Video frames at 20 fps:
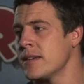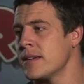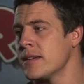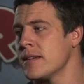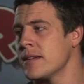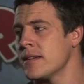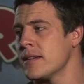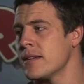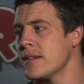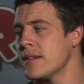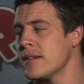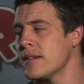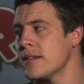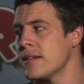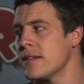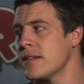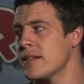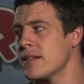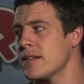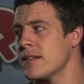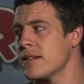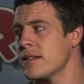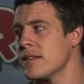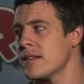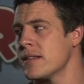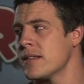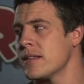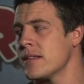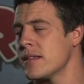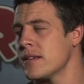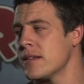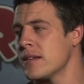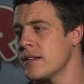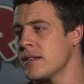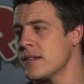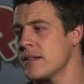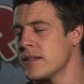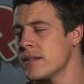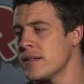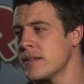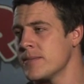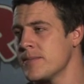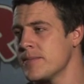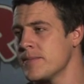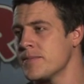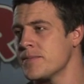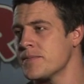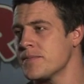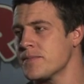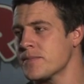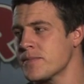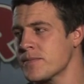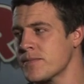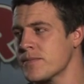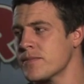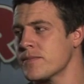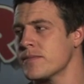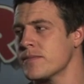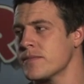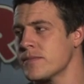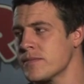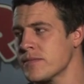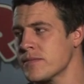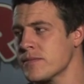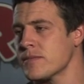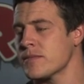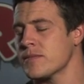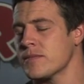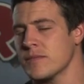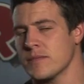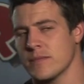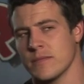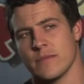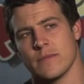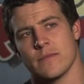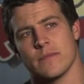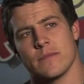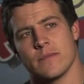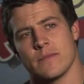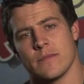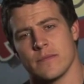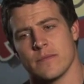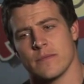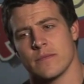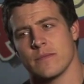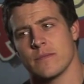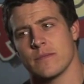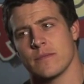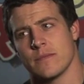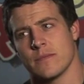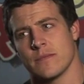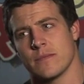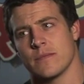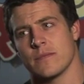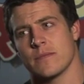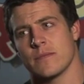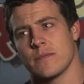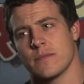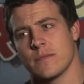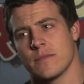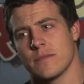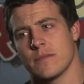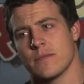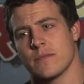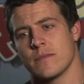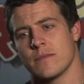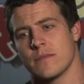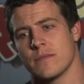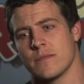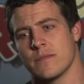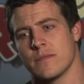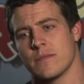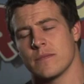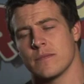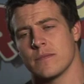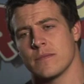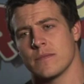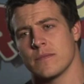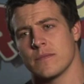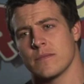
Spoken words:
This person isn't speaking.